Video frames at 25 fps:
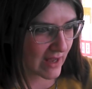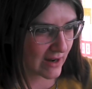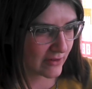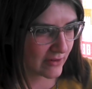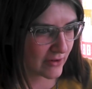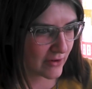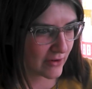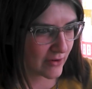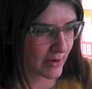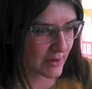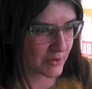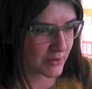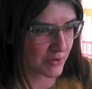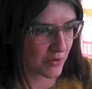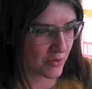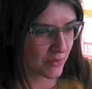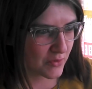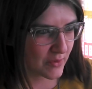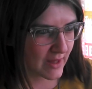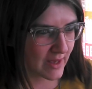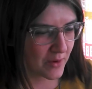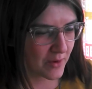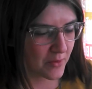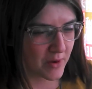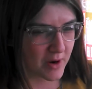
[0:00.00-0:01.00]
know, I don't
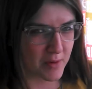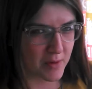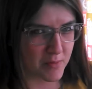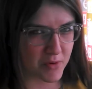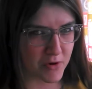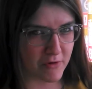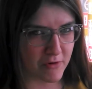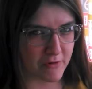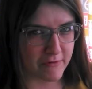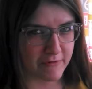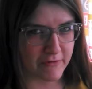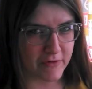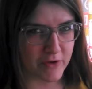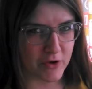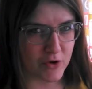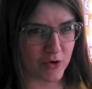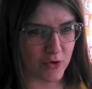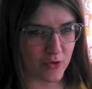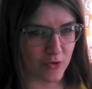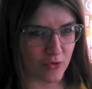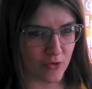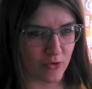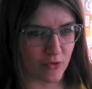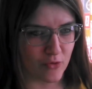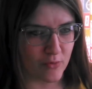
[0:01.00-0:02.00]
like wear
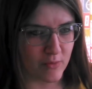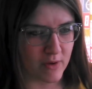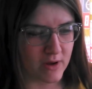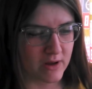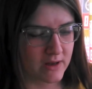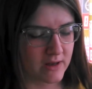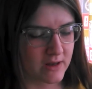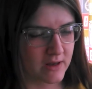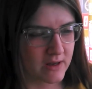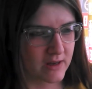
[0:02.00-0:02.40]
perfume.